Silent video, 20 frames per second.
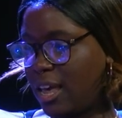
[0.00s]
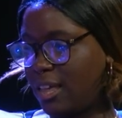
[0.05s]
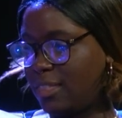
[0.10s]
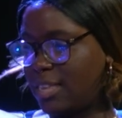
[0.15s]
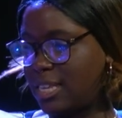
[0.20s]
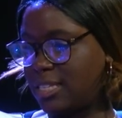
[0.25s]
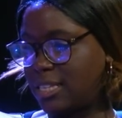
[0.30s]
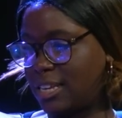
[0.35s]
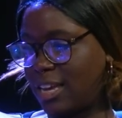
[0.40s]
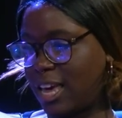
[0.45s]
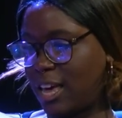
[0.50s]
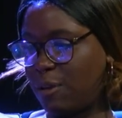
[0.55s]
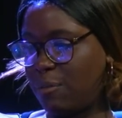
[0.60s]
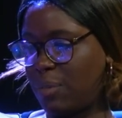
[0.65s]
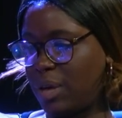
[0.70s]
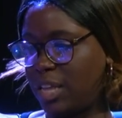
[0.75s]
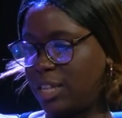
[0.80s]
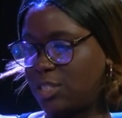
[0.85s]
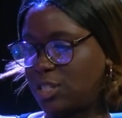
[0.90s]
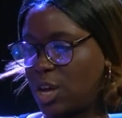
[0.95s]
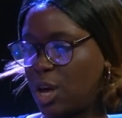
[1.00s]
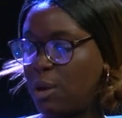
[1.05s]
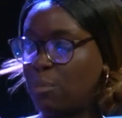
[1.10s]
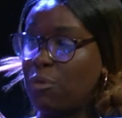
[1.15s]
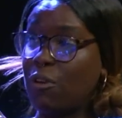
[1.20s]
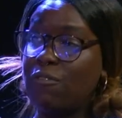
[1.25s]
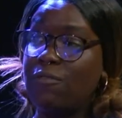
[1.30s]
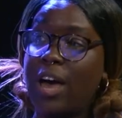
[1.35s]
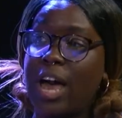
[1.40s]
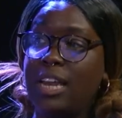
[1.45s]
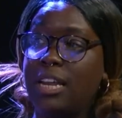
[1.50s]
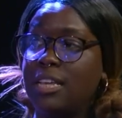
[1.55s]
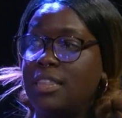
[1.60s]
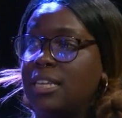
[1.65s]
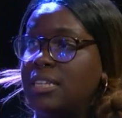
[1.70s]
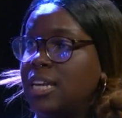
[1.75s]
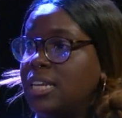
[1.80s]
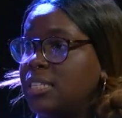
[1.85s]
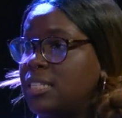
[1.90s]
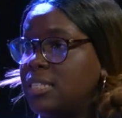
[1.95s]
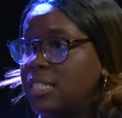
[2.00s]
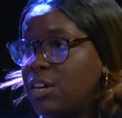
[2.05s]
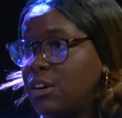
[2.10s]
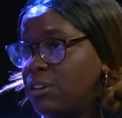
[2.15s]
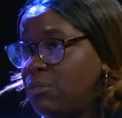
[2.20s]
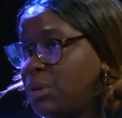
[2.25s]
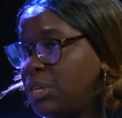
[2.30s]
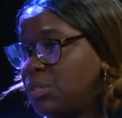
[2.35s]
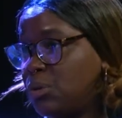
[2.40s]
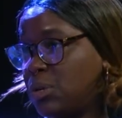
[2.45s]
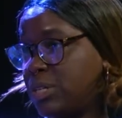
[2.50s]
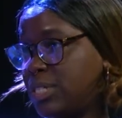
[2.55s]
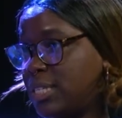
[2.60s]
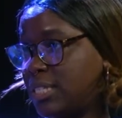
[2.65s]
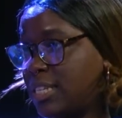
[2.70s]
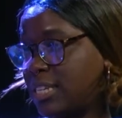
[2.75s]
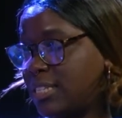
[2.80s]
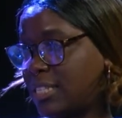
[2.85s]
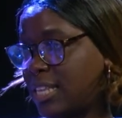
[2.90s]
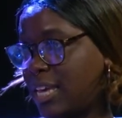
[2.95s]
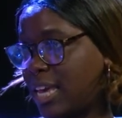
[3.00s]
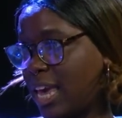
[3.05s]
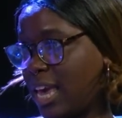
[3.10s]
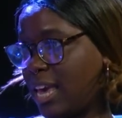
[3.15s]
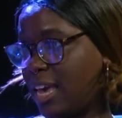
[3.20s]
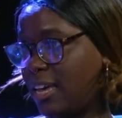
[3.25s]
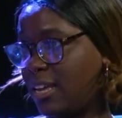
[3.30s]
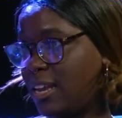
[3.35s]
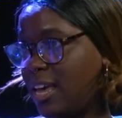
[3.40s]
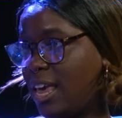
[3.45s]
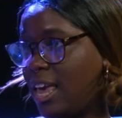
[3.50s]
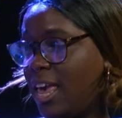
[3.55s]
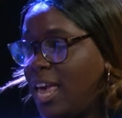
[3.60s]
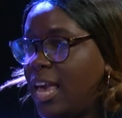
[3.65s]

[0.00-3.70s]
these encampments, providing the necessary resources as they can.